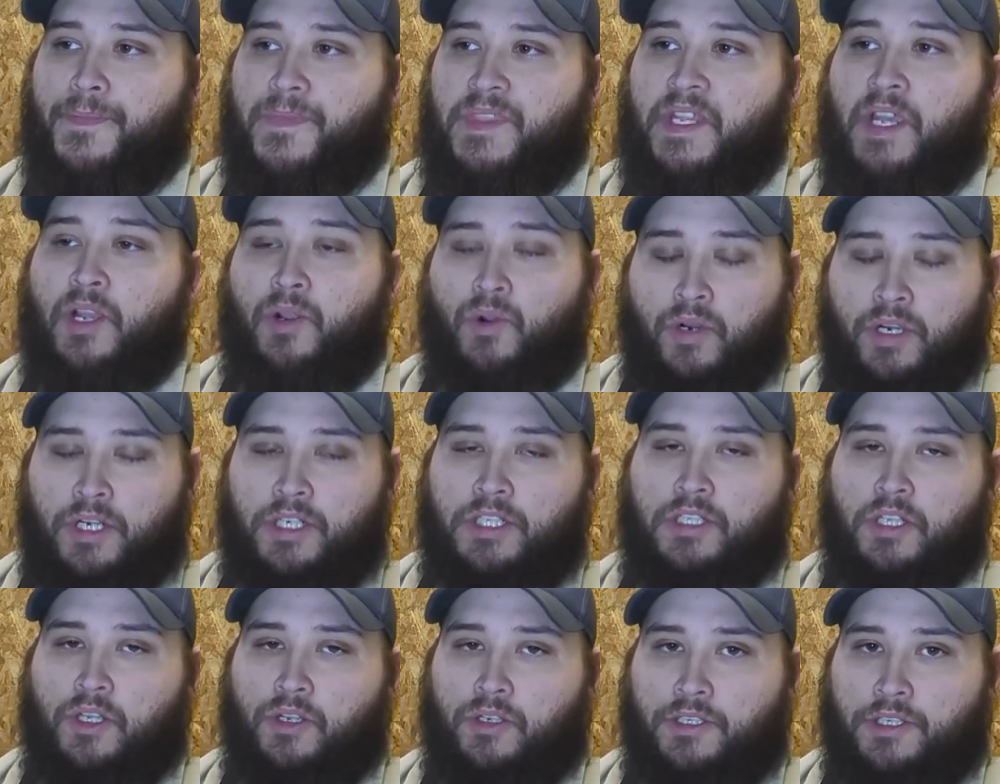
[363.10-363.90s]
I
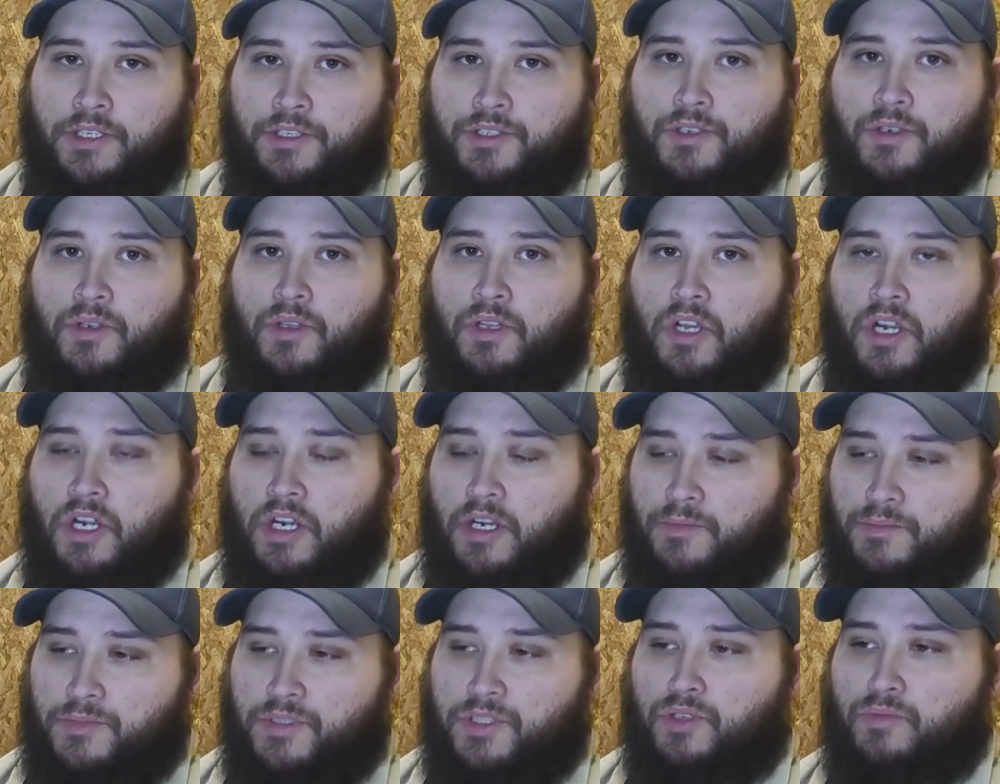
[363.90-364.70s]
ordered control
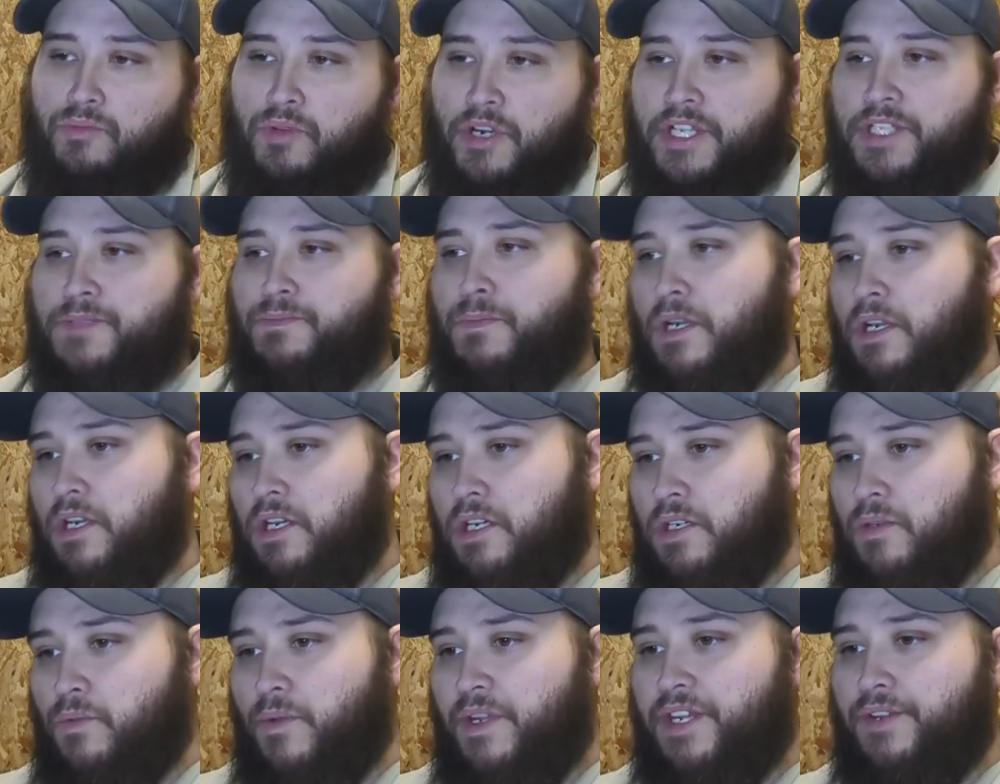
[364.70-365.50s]
arms, new brace
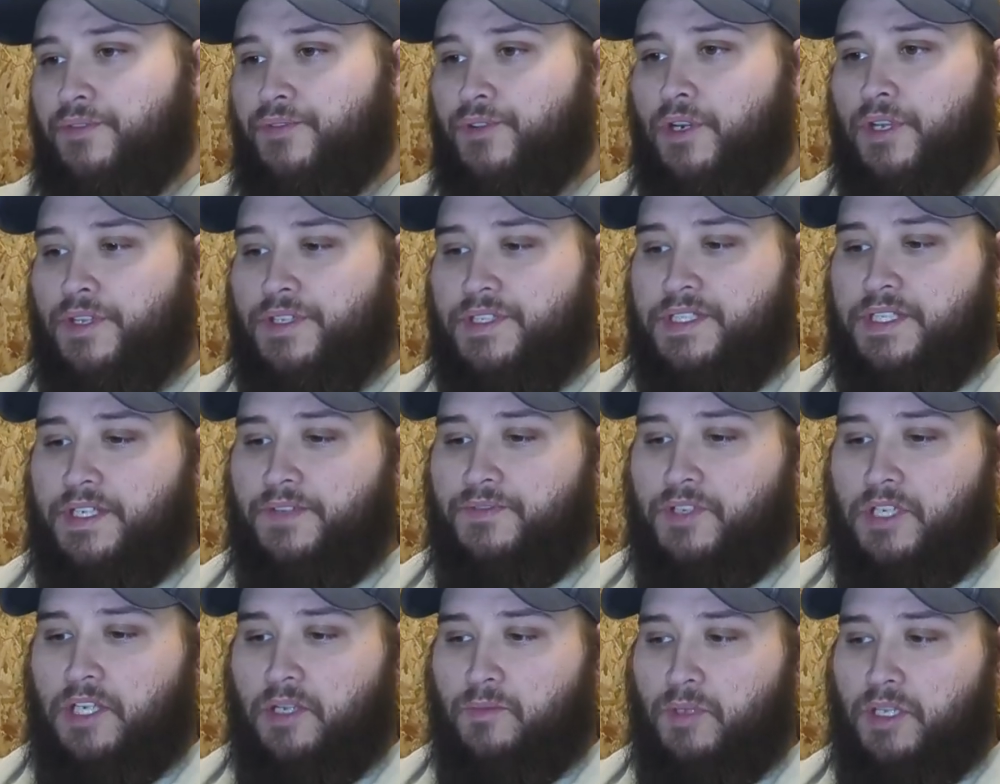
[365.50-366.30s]
bar, waited for all the
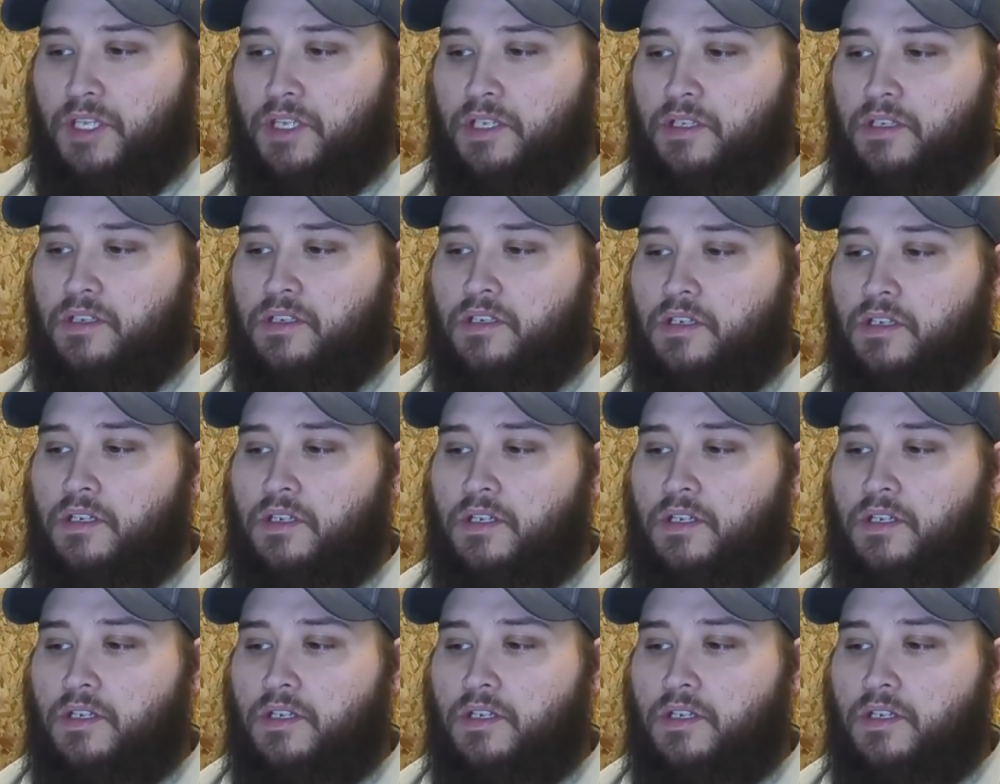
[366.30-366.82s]
stuff to come in.